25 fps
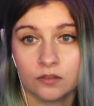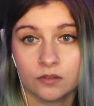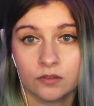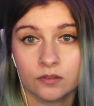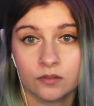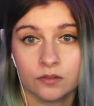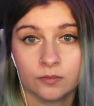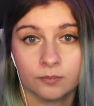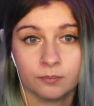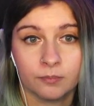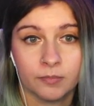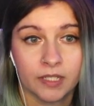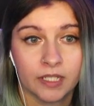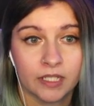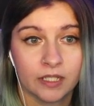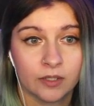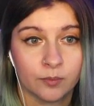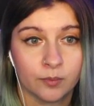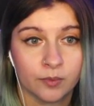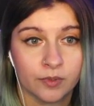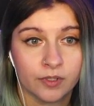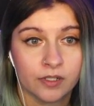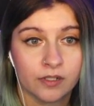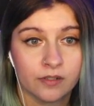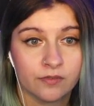Man,
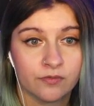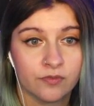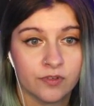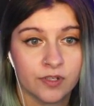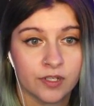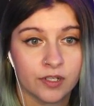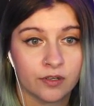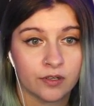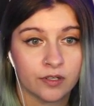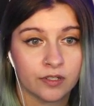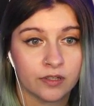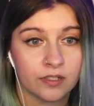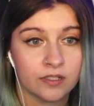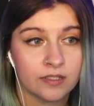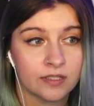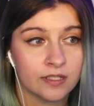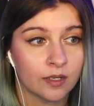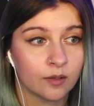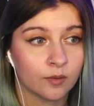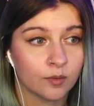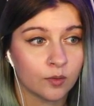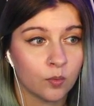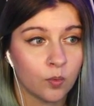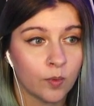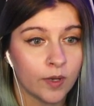we're figuring these out
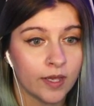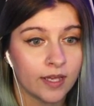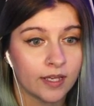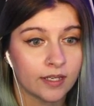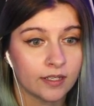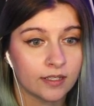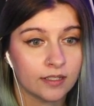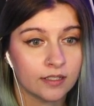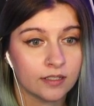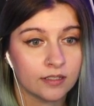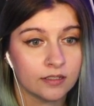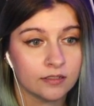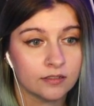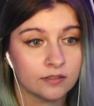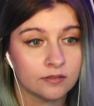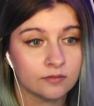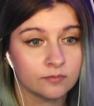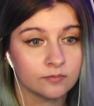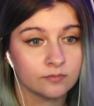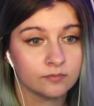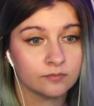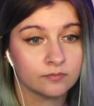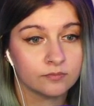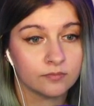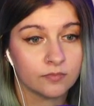quick.
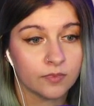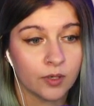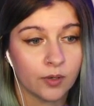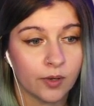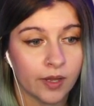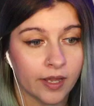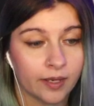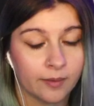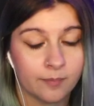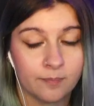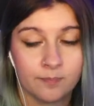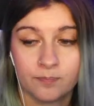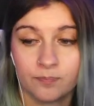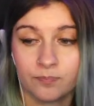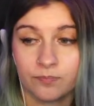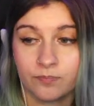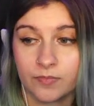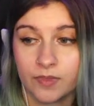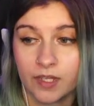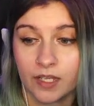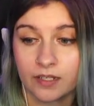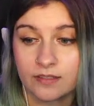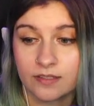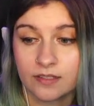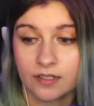Okay,
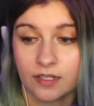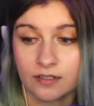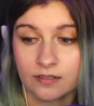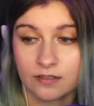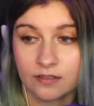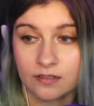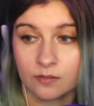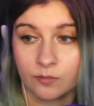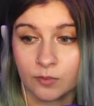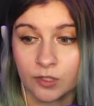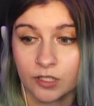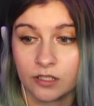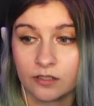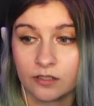next customer.